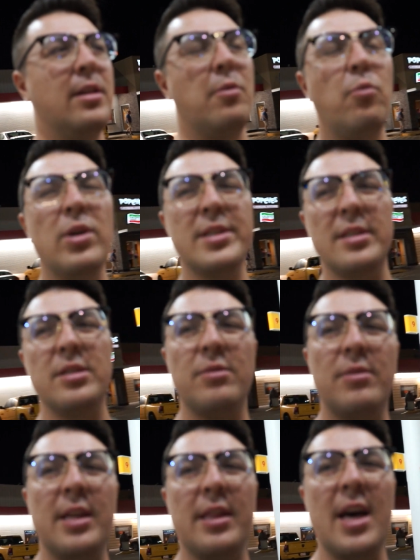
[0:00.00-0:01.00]
I wasn't
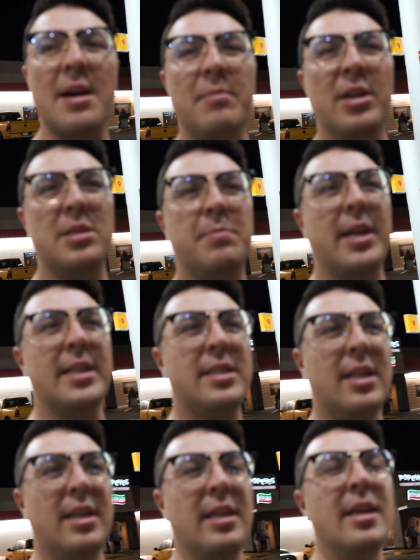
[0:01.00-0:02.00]
doing it that much, but I
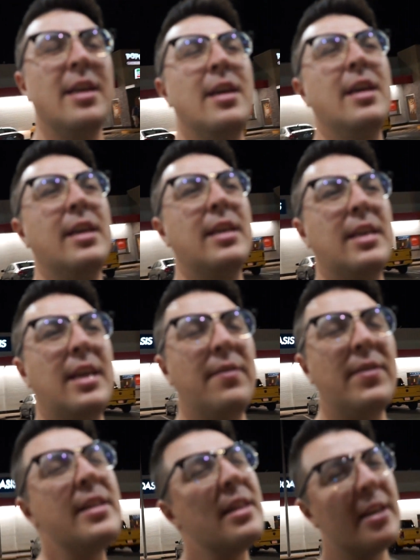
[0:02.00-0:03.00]
did
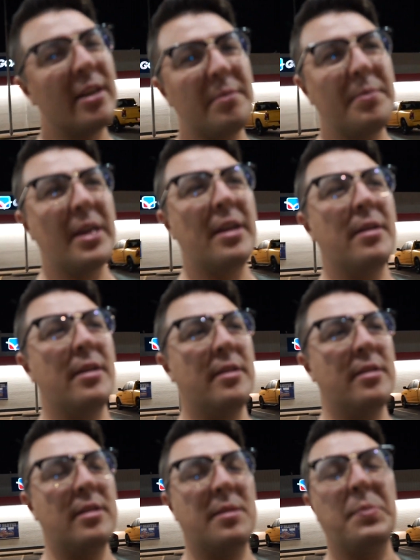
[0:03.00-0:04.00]
give it a little bit of
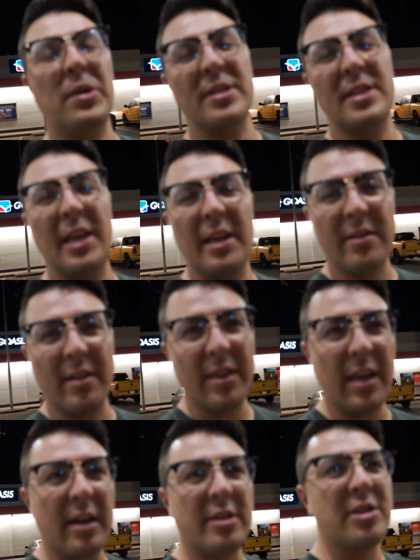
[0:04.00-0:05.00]
spurts here and
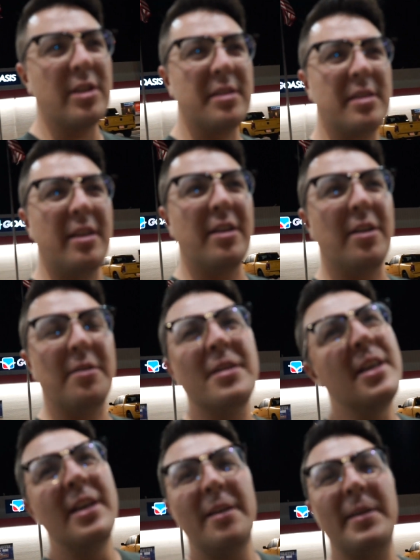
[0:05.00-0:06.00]
there. Just, you know,
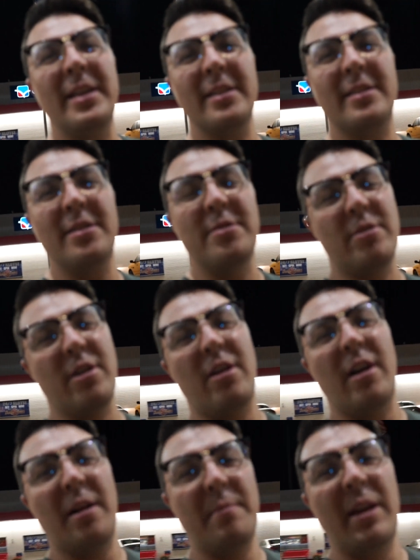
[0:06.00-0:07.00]
I mean, it's a new
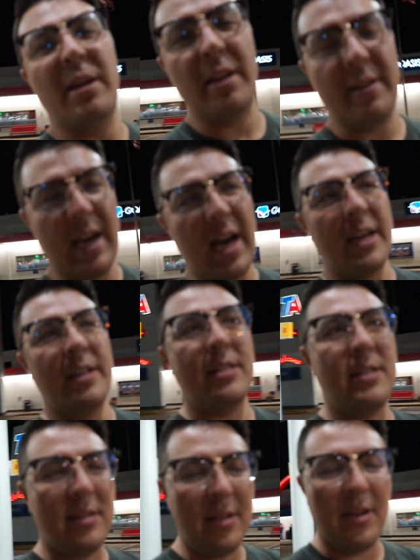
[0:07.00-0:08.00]
car. I mean, I gotta
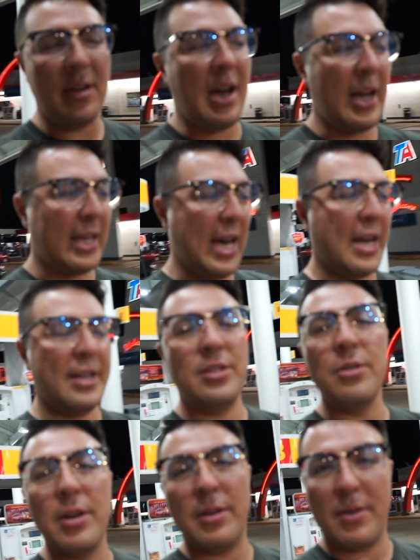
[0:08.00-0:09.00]

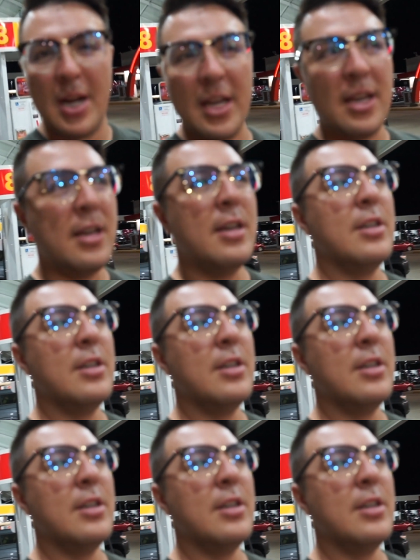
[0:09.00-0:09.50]
do it, right?